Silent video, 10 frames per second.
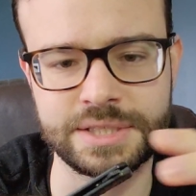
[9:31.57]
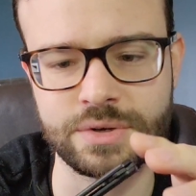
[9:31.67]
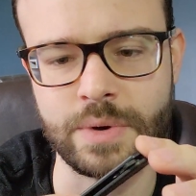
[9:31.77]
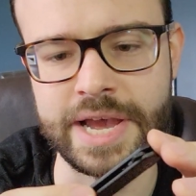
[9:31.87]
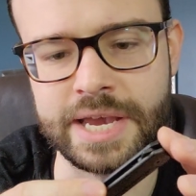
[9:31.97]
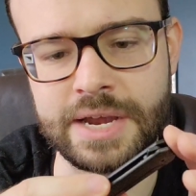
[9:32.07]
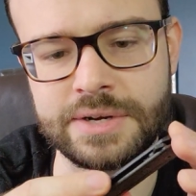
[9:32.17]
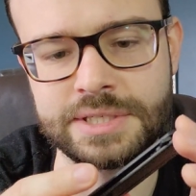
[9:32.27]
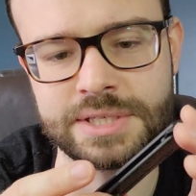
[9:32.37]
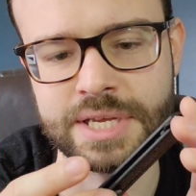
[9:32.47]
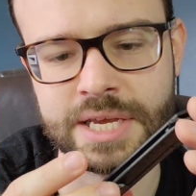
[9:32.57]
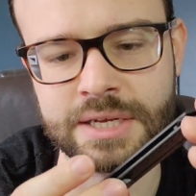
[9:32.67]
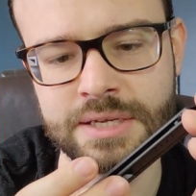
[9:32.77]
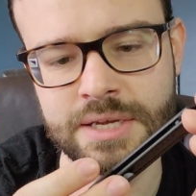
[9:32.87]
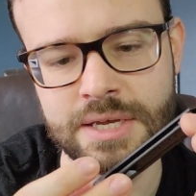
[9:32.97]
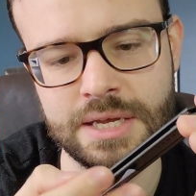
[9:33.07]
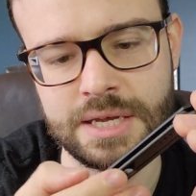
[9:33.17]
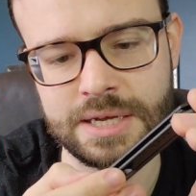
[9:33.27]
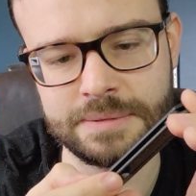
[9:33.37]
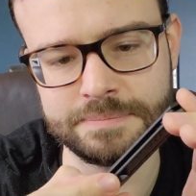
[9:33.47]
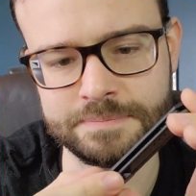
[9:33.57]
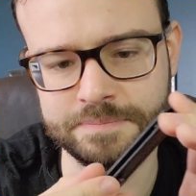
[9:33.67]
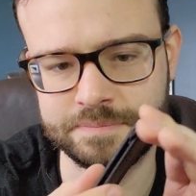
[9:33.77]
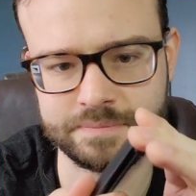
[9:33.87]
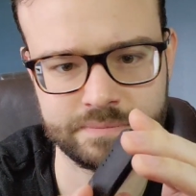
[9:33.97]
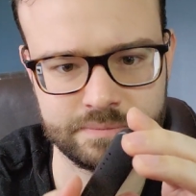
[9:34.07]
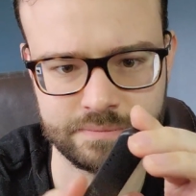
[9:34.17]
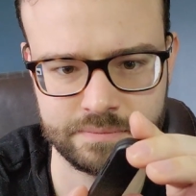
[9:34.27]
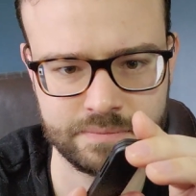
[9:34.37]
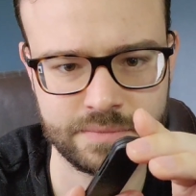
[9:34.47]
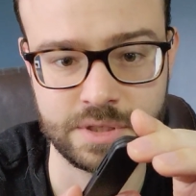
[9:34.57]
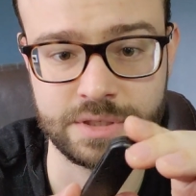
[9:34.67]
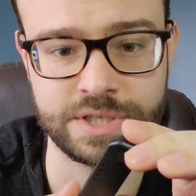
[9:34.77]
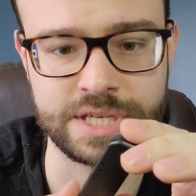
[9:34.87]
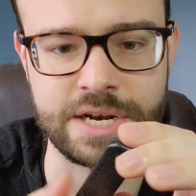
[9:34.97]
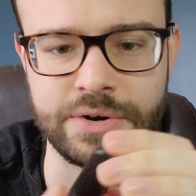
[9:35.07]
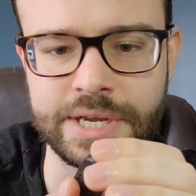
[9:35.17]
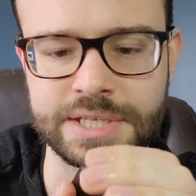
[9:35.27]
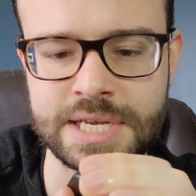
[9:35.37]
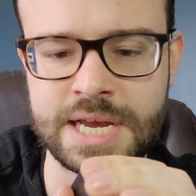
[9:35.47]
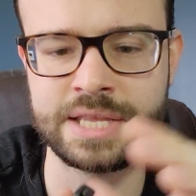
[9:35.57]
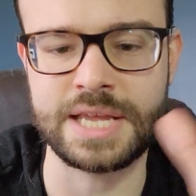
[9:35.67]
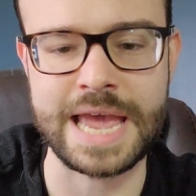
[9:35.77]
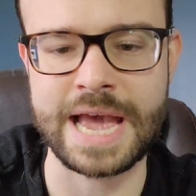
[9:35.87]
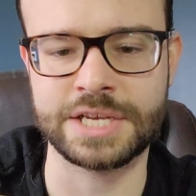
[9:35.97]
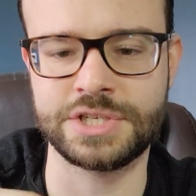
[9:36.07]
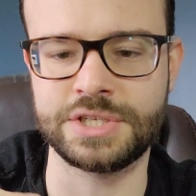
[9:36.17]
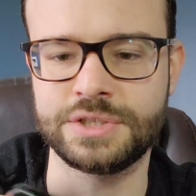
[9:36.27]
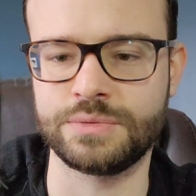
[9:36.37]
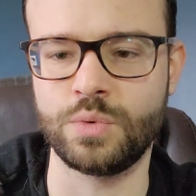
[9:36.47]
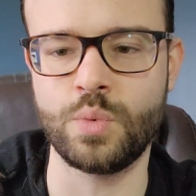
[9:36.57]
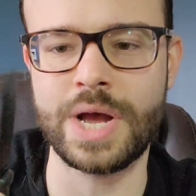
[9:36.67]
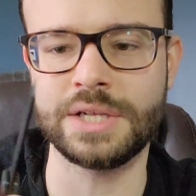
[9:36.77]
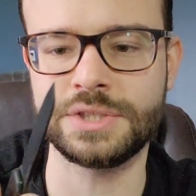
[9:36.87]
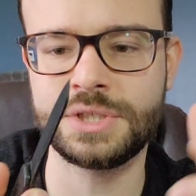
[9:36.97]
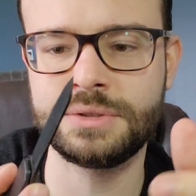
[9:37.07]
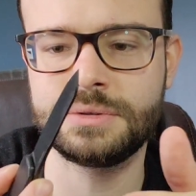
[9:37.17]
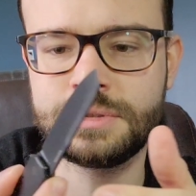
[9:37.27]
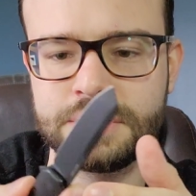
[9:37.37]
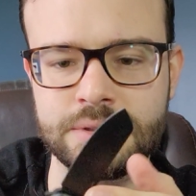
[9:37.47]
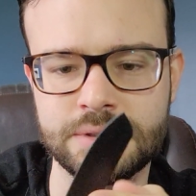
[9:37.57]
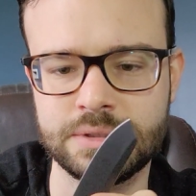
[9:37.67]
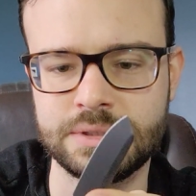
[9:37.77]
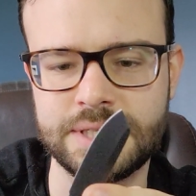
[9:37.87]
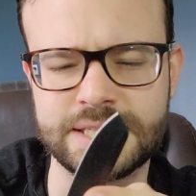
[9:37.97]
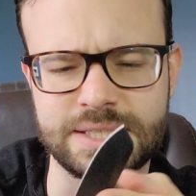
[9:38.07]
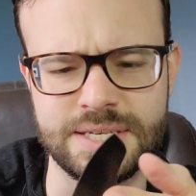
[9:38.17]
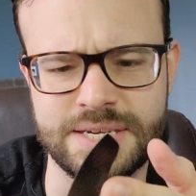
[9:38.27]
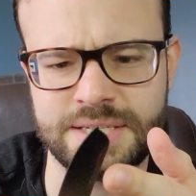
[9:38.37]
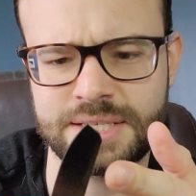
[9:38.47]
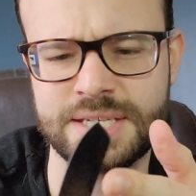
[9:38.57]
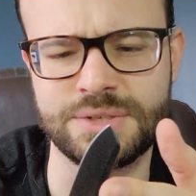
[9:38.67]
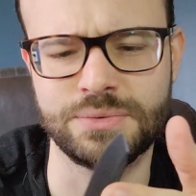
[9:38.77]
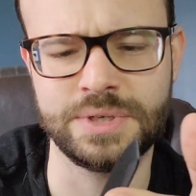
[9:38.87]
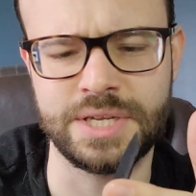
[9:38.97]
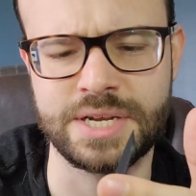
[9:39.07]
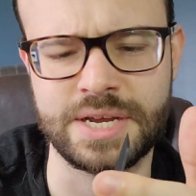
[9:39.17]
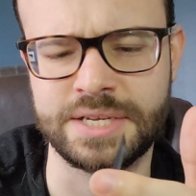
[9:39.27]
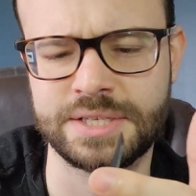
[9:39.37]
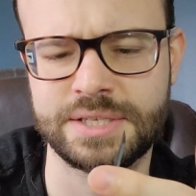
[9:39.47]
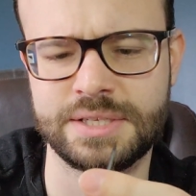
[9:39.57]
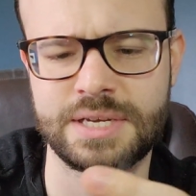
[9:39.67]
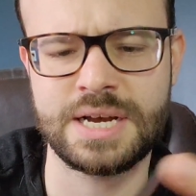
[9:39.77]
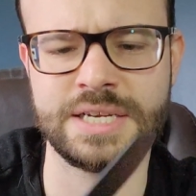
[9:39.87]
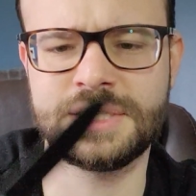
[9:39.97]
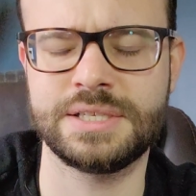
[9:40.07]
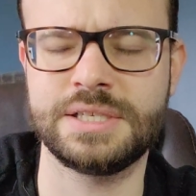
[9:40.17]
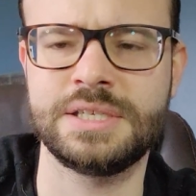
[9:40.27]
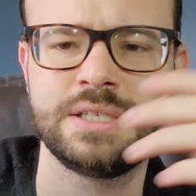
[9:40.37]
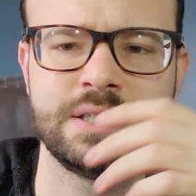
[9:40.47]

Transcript: It's Quietcarry's thing. The centering is on. The action is well tuned. That's nice. That's really nice, honestly.